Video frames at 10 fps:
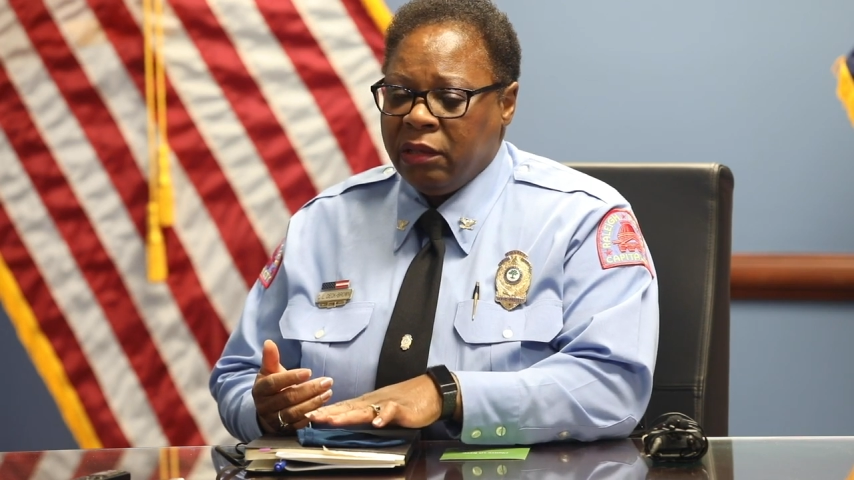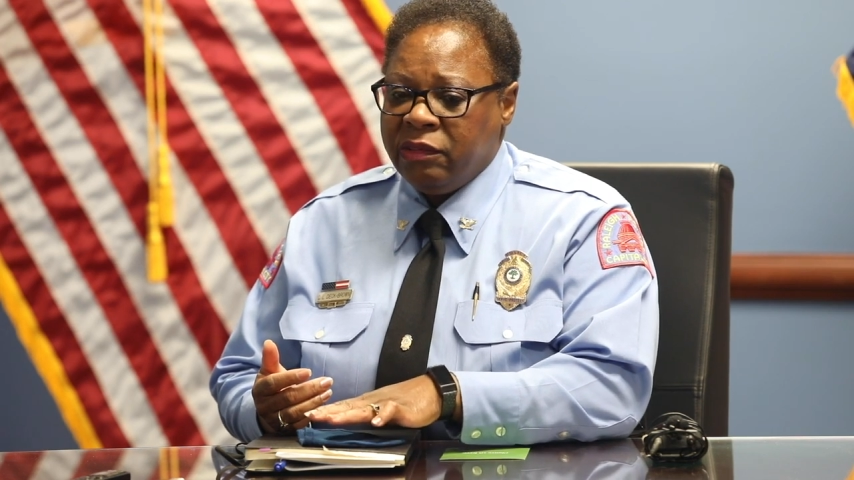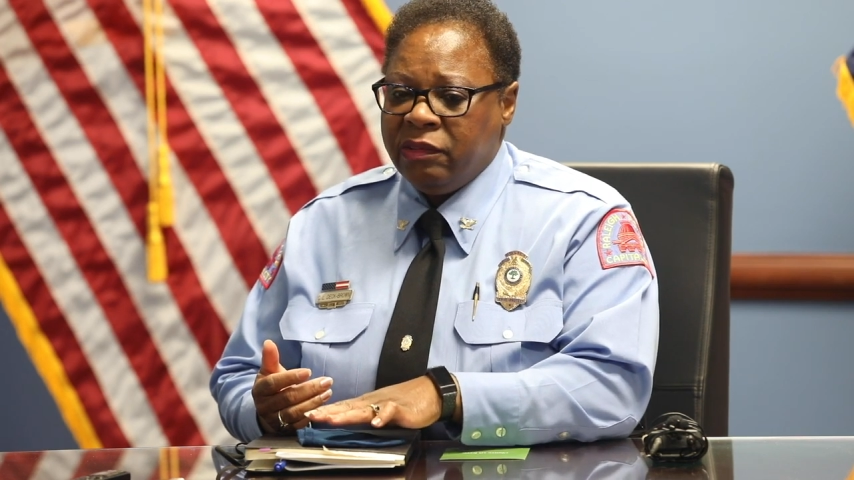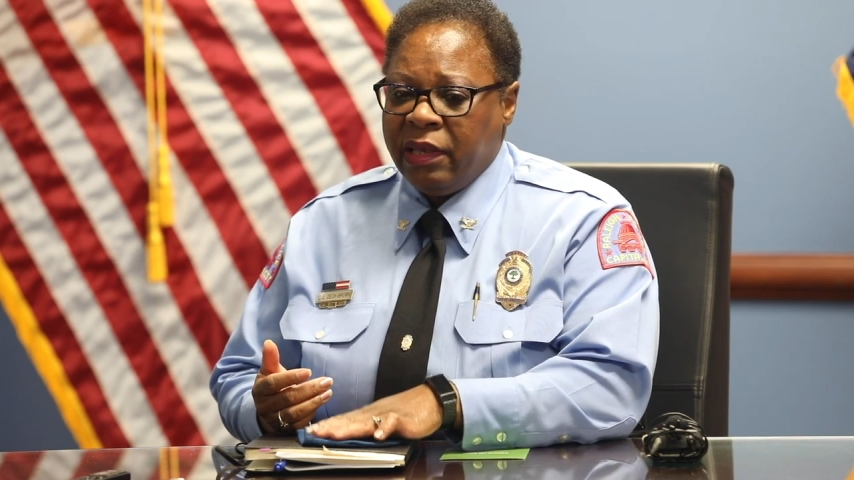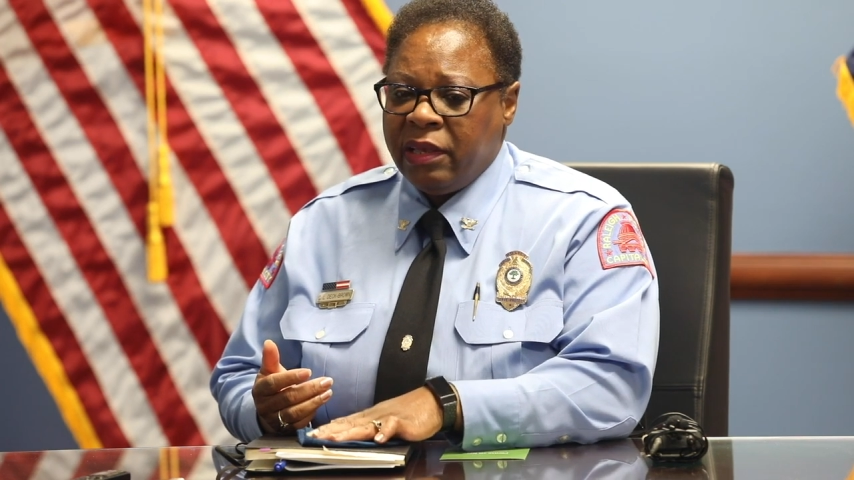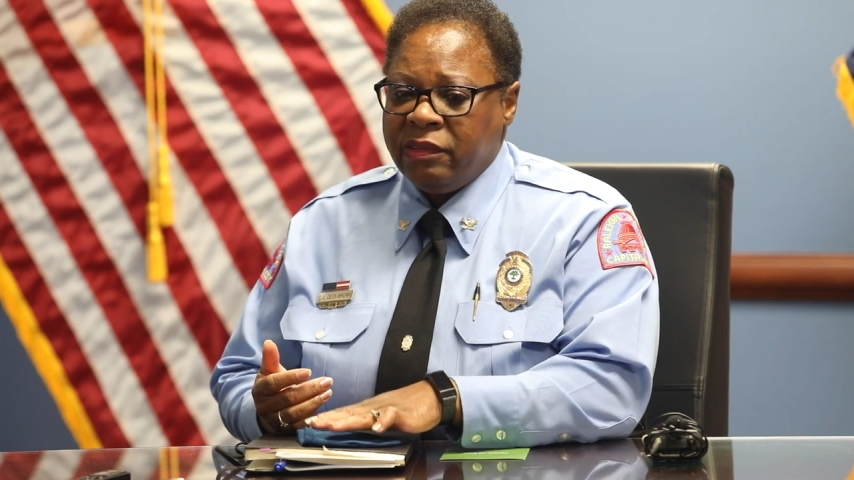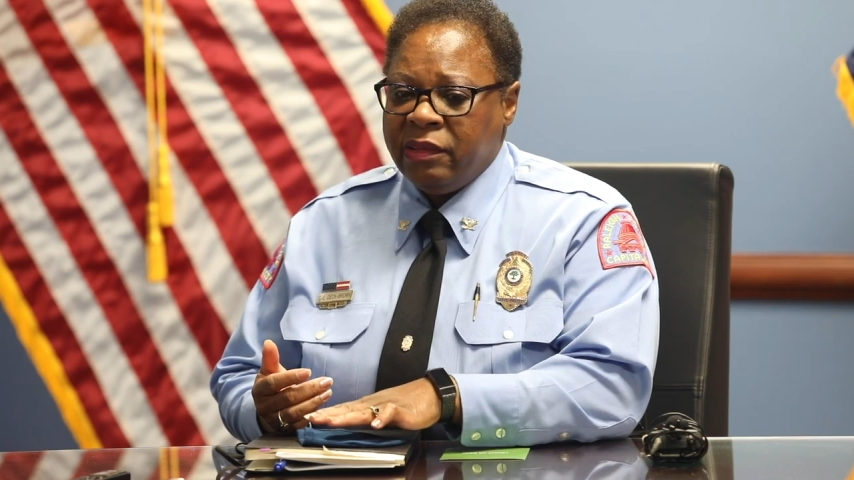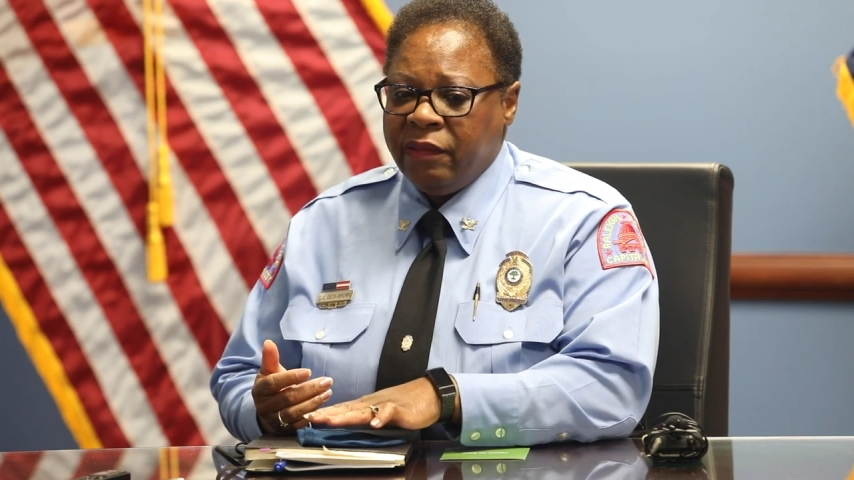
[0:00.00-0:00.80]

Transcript: assess